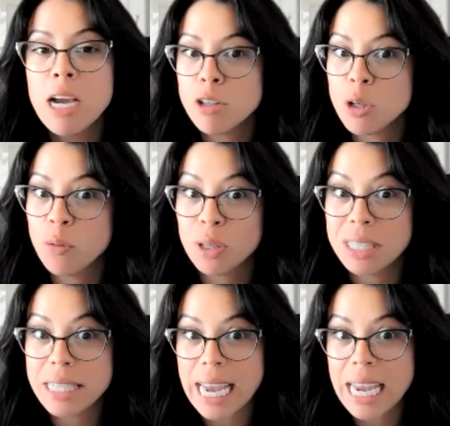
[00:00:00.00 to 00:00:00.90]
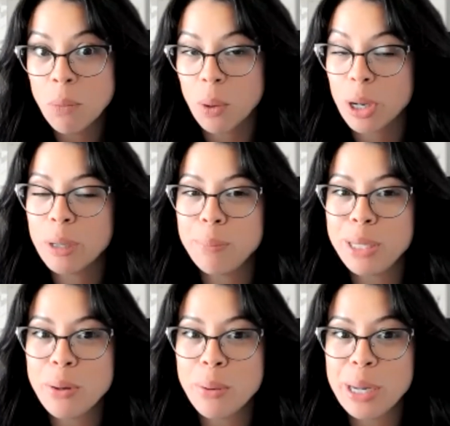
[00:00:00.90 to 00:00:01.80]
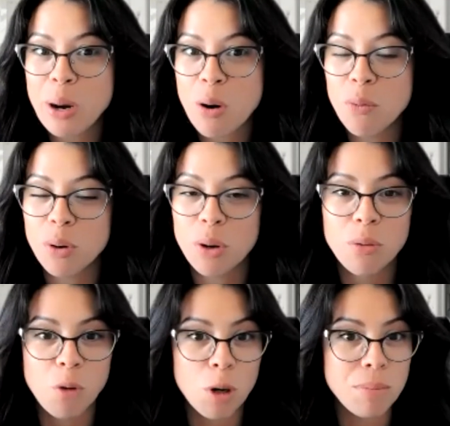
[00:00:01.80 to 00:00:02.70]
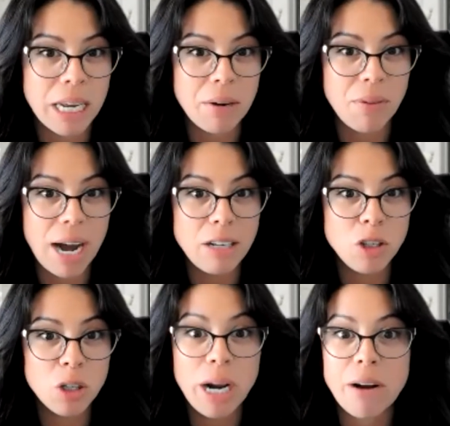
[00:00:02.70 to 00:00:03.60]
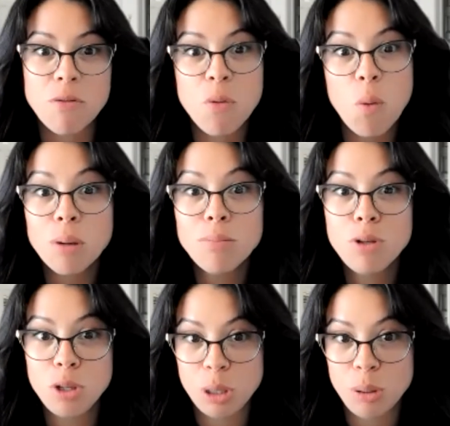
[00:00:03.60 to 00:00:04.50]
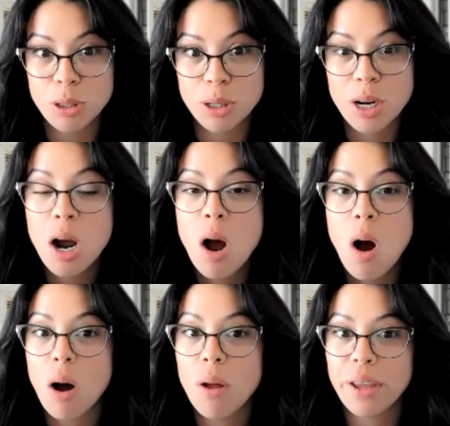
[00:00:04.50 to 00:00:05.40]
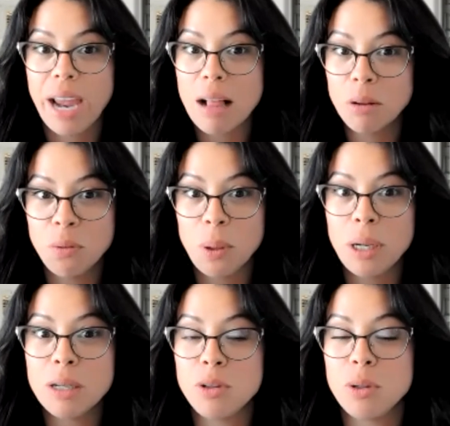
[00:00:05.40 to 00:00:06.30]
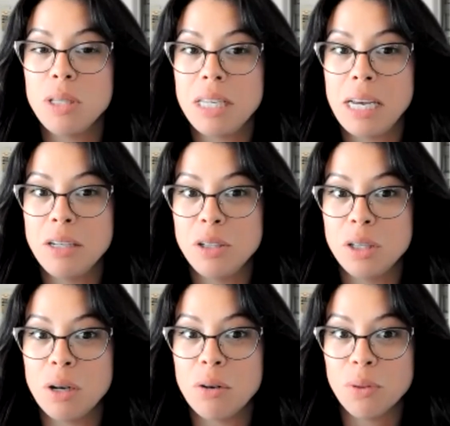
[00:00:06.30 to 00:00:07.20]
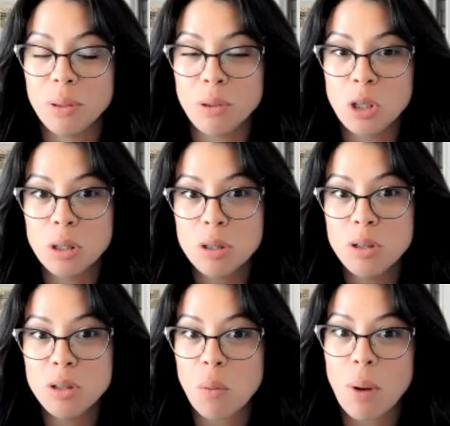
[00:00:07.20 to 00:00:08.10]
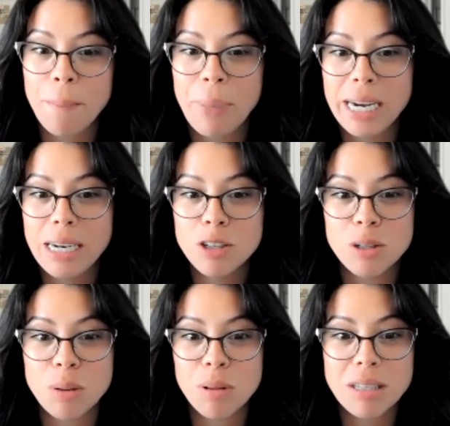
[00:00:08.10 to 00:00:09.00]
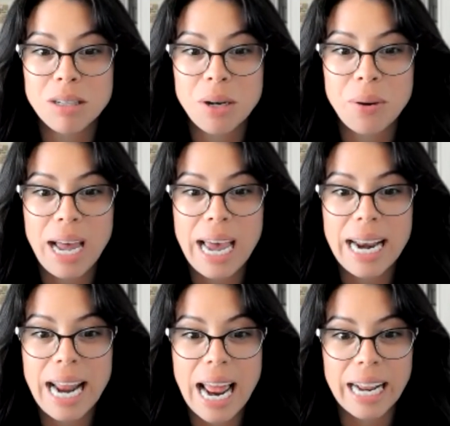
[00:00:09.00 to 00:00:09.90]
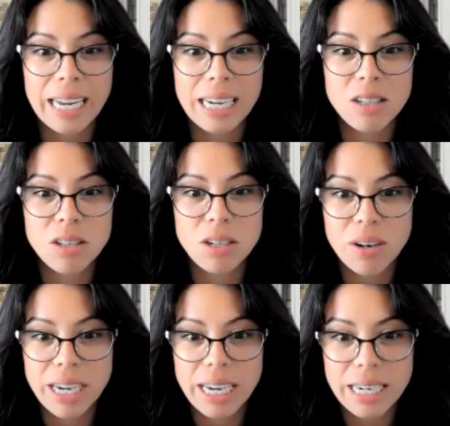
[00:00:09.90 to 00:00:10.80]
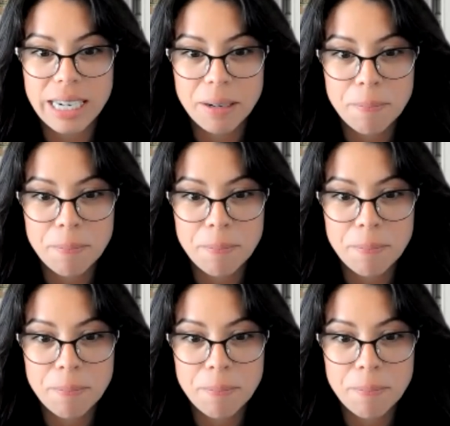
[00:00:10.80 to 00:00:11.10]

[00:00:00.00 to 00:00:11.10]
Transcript: So for today, we're going to be going over Forms Advisor and Forms Tutor on the California Association of Realtors webpage. So let's go ahead and get started.